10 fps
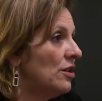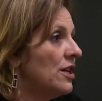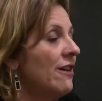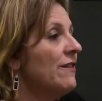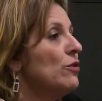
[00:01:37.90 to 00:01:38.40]

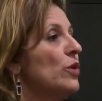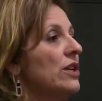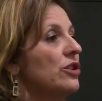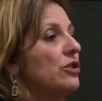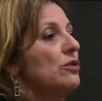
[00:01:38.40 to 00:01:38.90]
Even
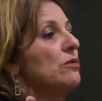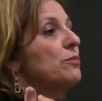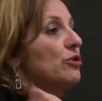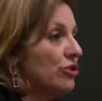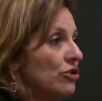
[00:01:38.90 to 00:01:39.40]
when you
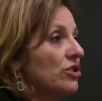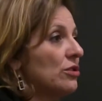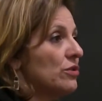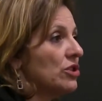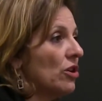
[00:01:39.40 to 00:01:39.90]
produce
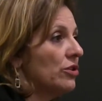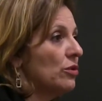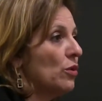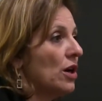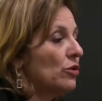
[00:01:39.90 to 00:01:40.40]
the result
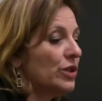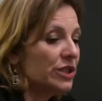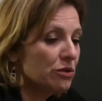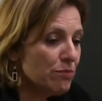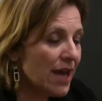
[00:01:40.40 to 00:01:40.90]
you want, or
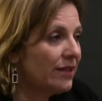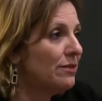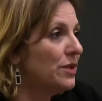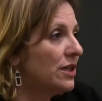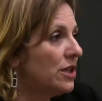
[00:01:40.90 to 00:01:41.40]
you make the
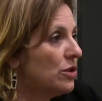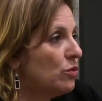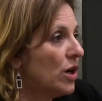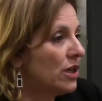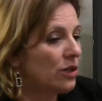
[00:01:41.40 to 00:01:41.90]
money you
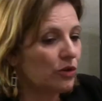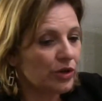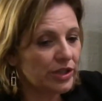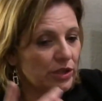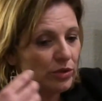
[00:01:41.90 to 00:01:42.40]
wanted,
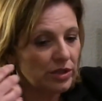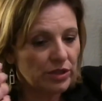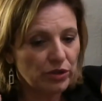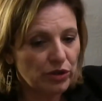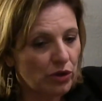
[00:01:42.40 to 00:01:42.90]
or
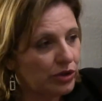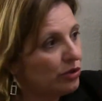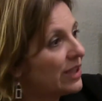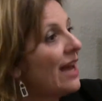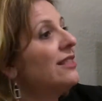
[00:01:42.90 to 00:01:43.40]

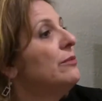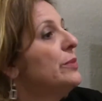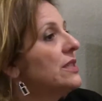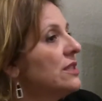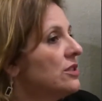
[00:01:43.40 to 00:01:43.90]
you get the
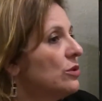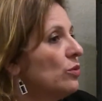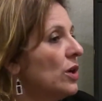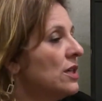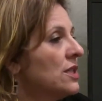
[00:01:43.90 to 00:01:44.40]
business you
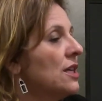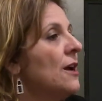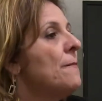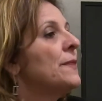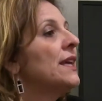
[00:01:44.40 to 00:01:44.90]
want,
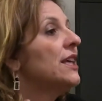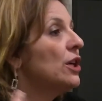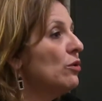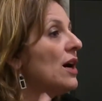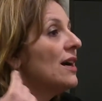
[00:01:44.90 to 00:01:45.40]

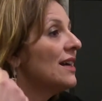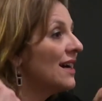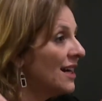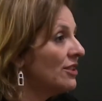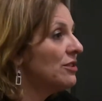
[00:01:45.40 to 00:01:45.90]
you are
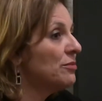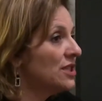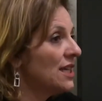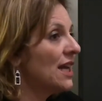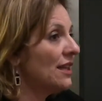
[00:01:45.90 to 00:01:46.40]

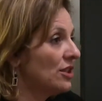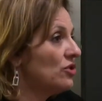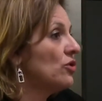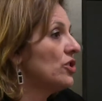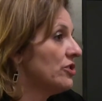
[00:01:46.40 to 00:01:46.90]
100% at the
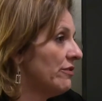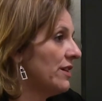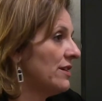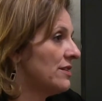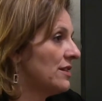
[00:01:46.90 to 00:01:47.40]
source of
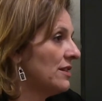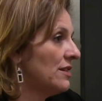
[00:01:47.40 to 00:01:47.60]
it.